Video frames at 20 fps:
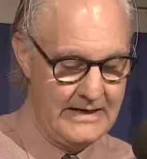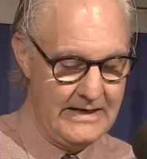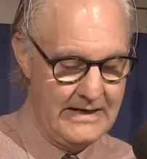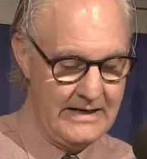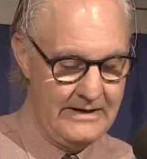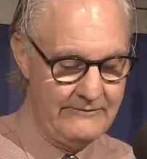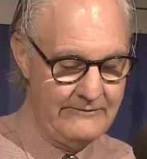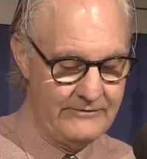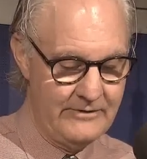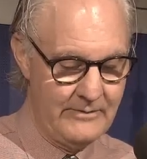
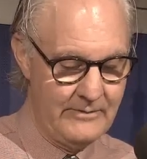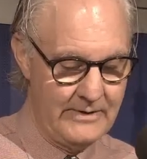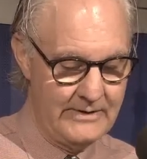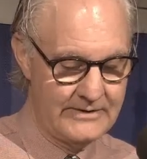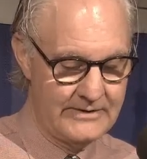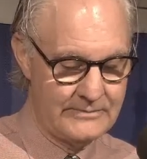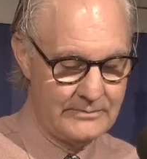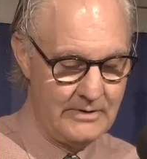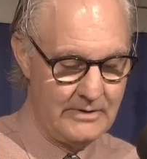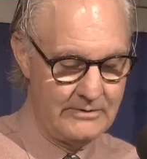Everyone
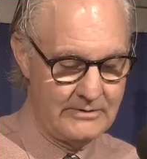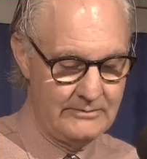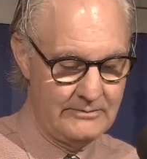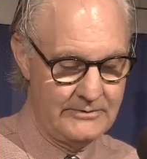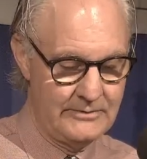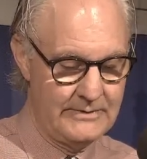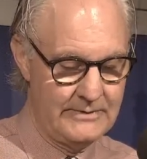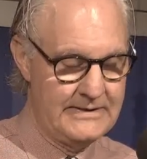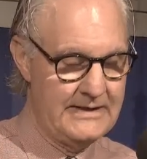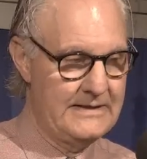is welcome
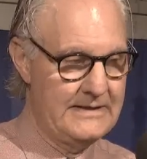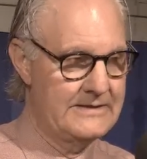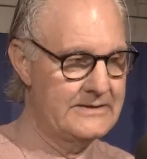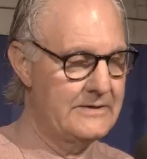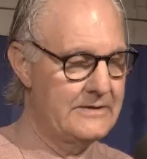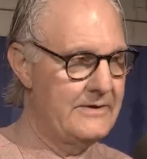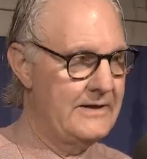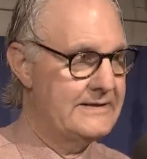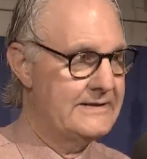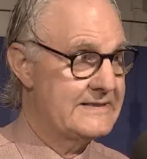to attend.
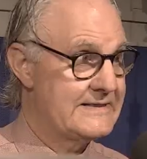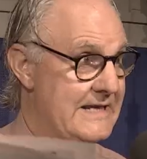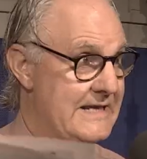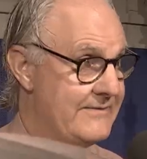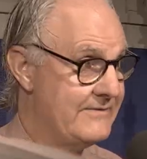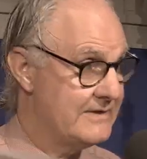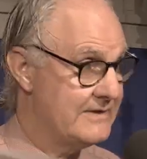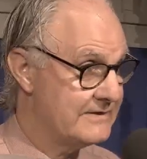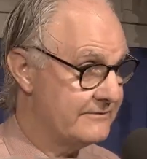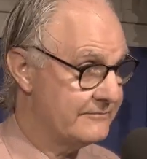So that's
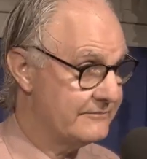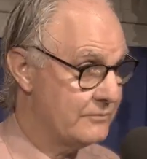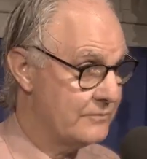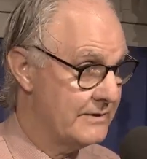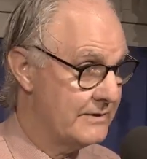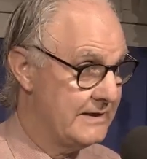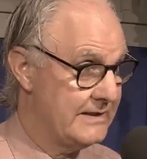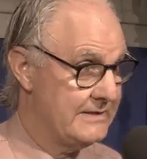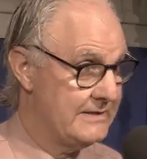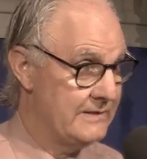7 to
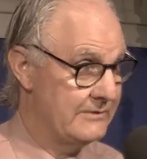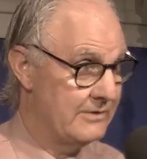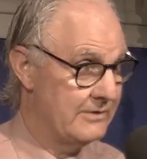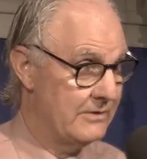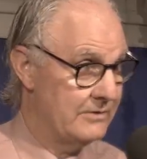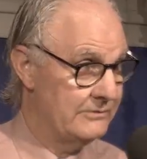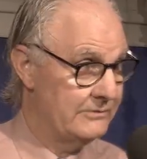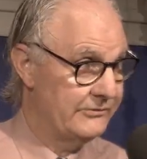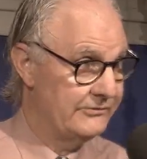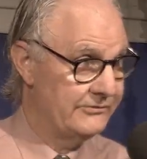
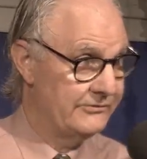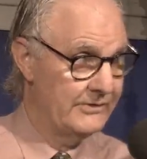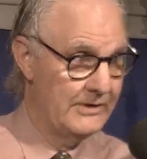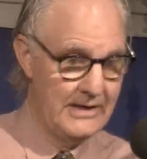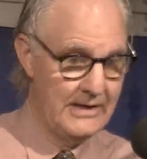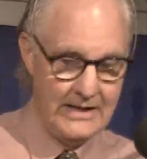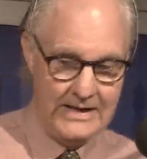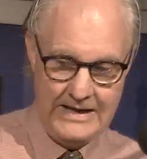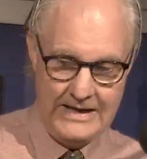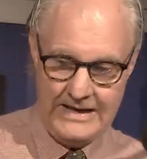14-year-olds,
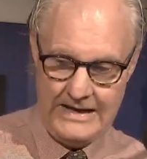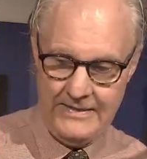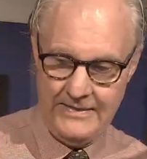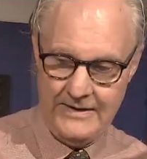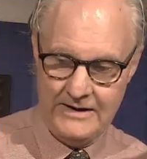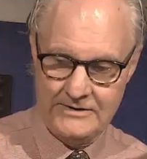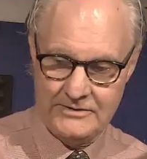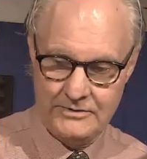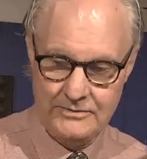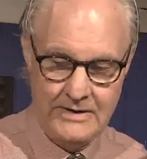and
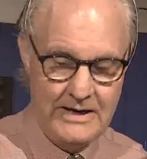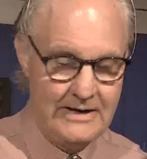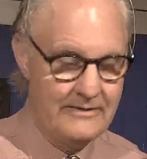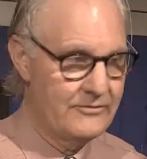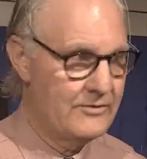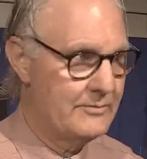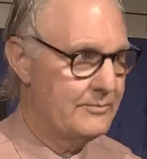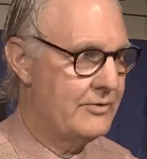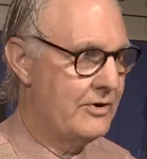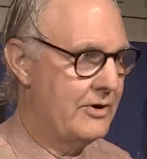they do have
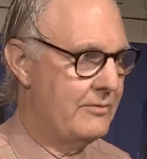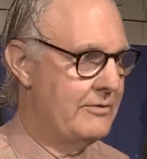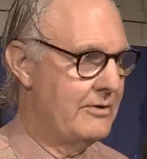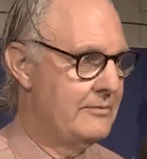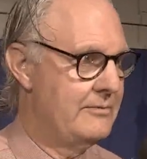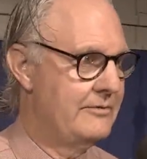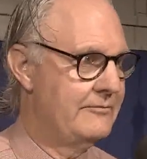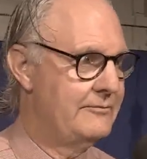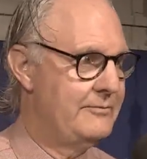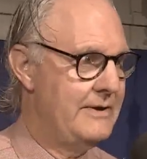the
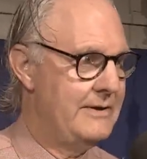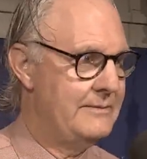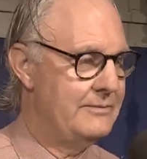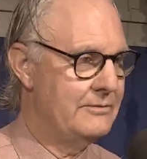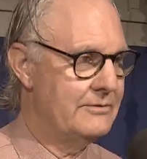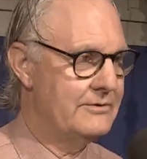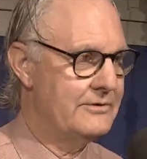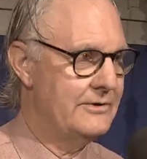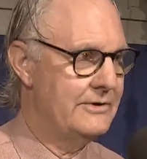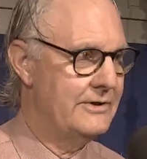problem of
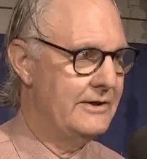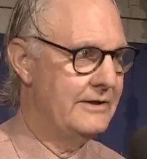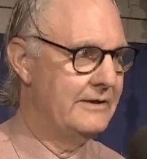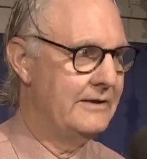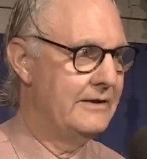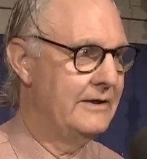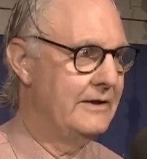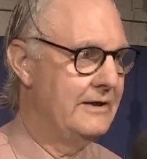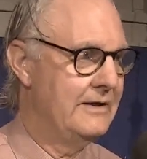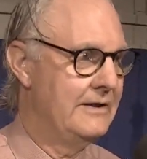people
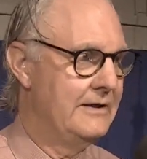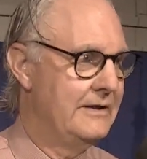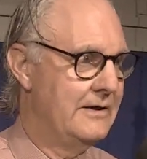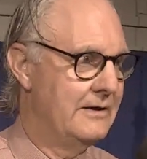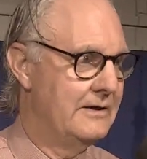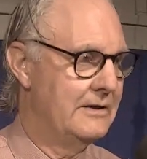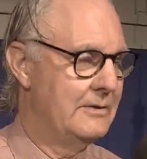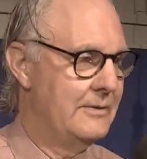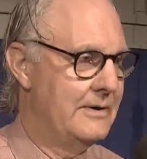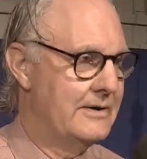turning,
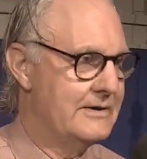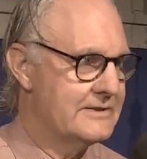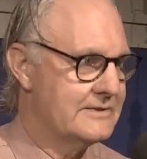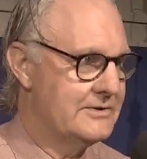younger ones